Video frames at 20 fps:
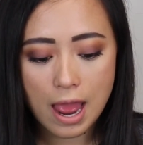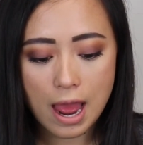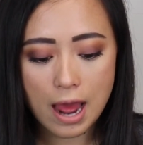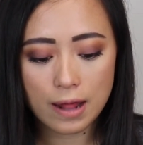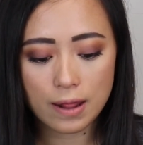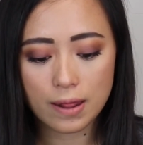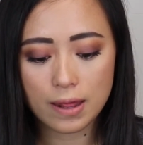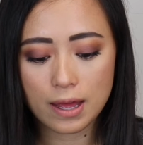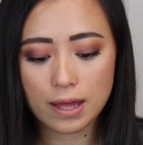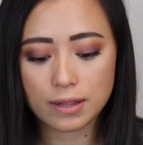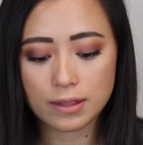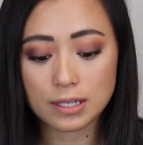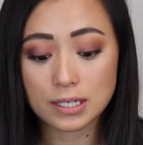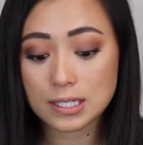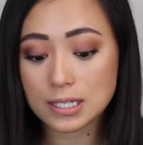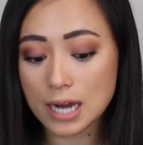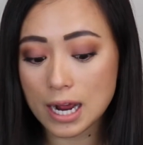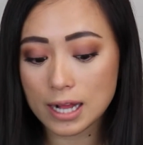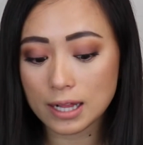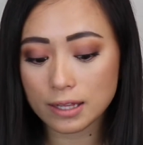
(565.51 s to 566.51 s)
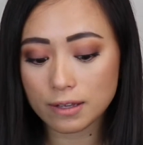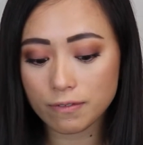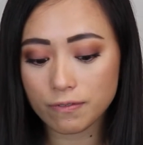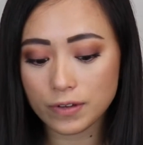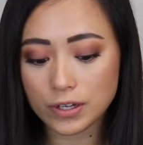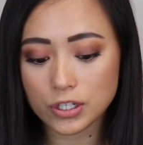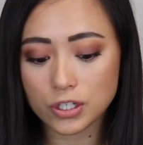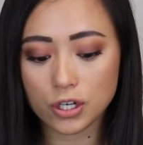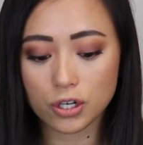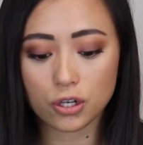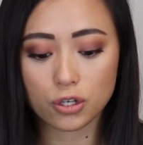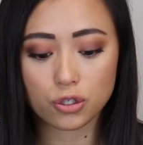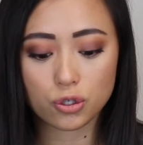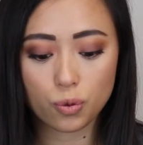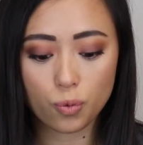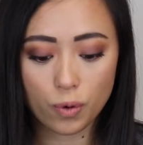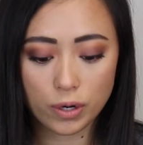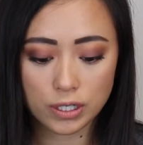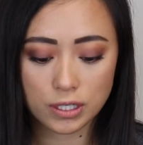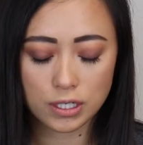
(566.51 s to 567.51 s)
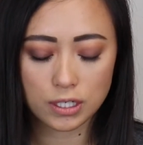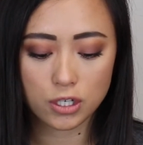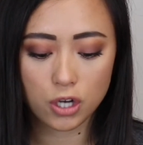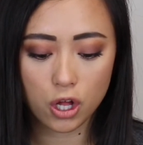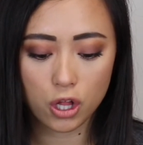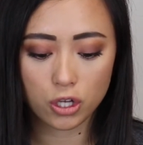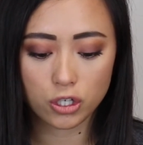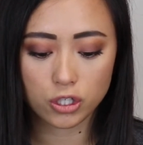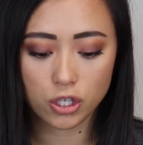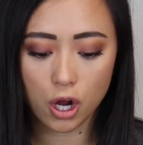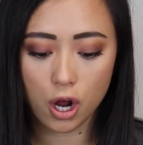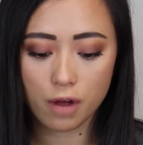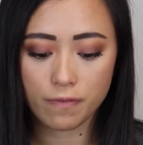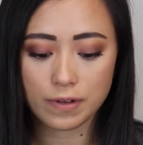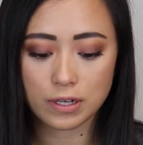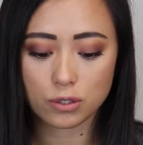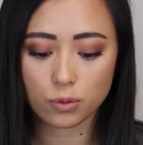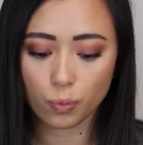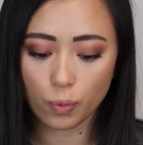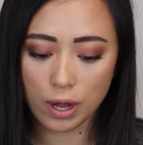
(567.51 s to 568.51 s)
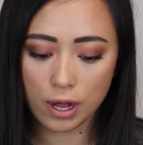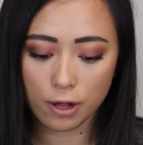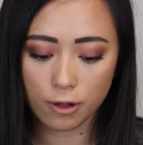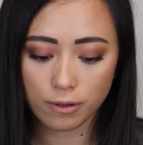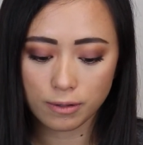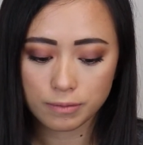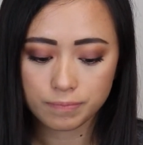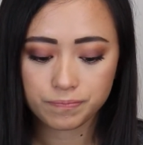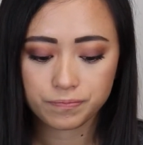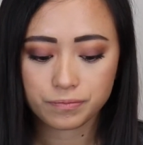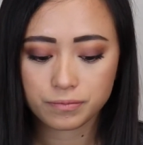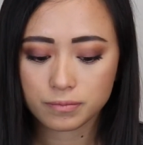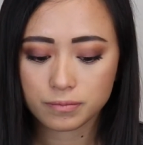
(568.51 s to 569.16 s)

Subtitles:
And then the styling fee took $20 off as well.